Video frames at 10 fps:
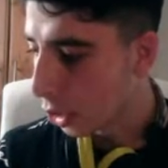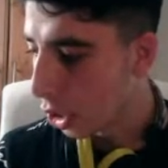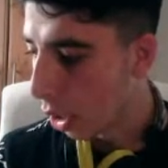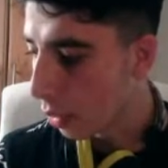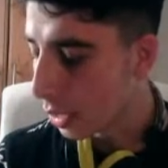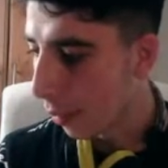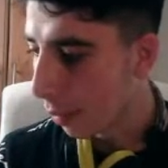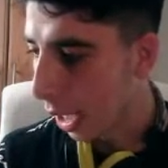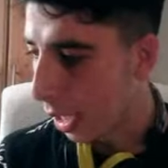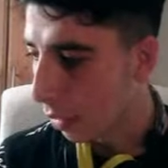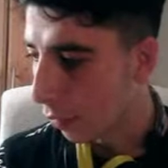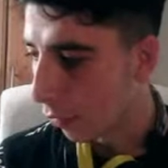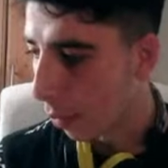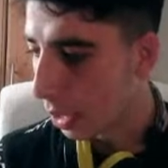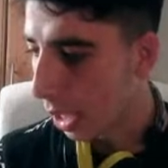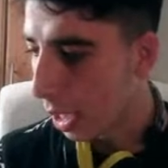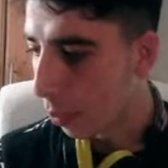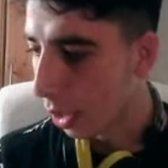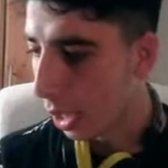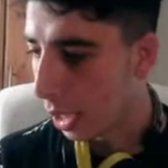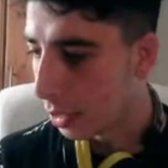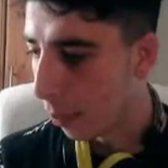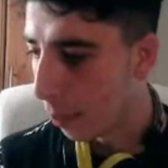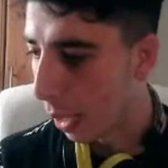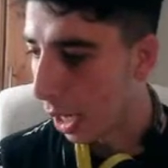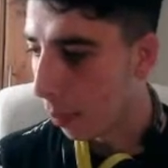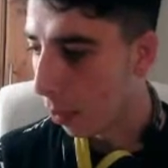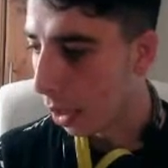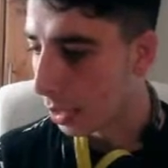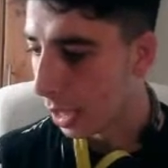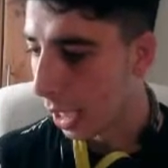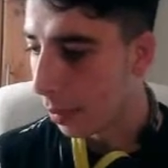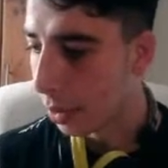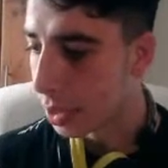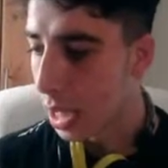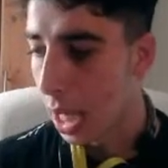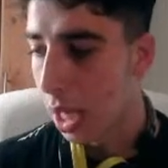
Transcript: chokeslam Kenny from the apron into barbed wire tables